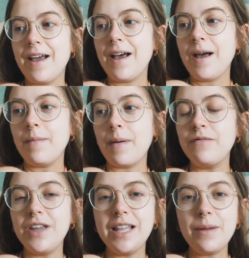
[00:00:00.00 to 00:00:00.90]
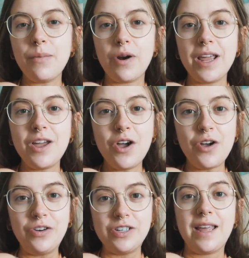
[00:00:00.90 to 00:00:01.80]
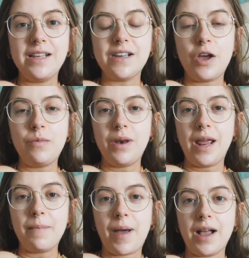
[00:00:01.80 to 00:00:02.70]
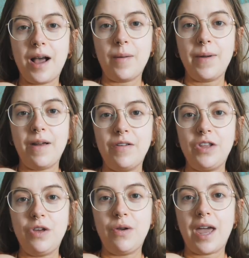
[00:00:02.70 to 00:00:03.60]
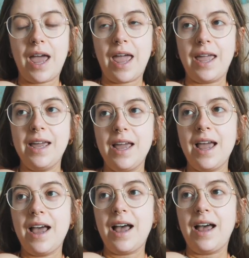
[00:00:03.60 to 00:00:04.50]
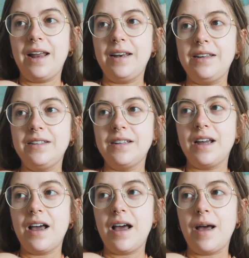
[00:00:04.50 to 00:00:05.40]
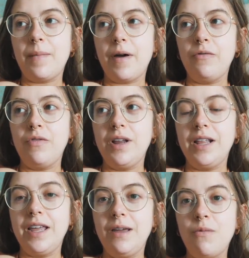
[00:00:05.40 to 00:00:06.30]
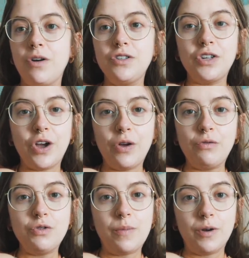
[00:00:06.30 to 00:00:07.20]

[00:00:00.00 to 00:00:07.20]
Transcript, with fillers: um, I'm feeling pretty good things are opening back up here in the UK and um, I really want to go to a